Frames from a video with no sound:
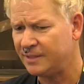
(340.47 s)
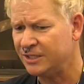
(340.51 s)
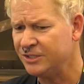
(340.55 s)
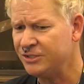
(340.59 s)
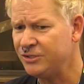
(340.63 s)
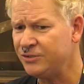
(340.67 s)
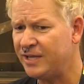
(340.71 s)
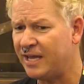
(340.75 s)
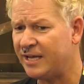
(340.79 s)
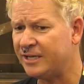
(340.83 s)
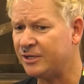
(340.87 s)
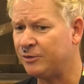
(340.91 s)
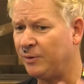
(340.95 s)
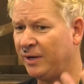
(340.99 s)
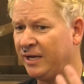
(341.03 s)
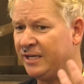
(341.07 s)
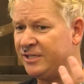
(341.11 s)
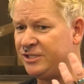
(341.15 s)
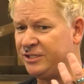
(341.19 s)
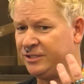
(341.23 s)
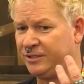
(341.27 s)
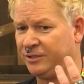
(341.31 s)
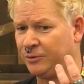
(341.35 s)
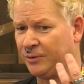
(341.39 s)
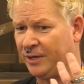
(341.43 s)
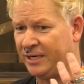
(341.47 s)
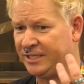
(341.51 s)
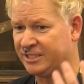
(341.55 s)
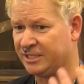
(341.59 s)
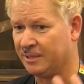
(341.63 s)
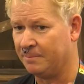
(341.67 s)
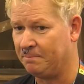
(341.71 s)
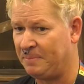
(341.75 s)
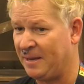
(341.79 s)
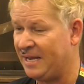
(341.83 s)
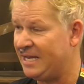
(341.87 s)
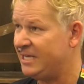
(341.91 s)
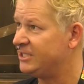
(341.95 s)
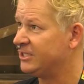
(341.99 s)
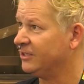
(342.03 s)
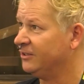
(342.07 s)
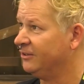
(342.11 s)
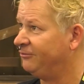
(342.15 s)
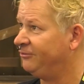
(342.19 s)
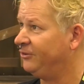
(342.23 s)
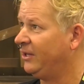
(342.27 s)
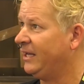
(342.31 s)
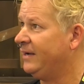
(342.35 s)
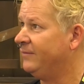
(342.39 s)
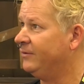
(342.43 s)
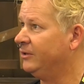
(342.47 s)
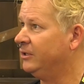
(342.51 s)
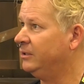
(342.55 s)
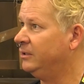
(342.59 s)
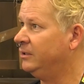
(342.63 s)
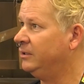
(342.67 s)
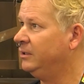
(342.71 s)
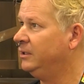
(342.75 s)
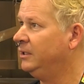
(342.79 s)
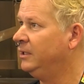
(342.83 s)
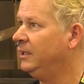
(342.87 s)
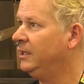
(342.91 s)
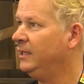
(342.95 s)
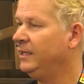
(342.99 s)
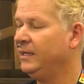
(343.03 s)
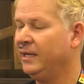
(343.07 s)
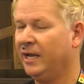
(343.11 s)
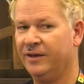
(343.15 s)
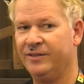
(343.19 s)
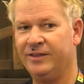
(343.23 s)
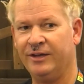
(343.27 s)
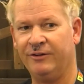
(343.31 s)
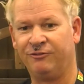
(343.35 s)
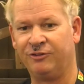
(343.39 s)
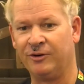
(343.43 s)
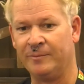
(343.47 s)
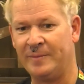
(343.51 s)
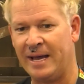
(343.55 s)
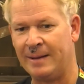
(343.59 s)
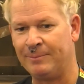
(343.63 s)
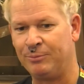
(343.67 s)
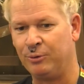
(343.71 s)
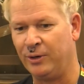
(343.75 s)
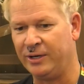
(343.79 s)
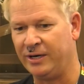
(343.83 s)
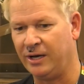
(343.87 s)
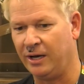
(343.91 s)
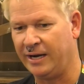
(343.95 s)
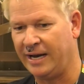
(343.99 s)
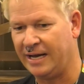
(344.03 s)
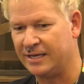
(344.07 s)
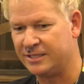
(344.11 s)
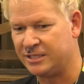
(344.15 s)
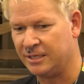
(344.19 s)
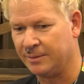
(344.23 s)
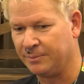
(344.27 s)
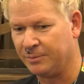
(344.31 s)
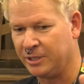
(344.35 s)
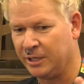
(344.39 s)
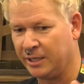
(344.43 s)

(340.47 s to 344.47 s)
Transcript: So that creates the base of the flavor. And then from that point on, I add some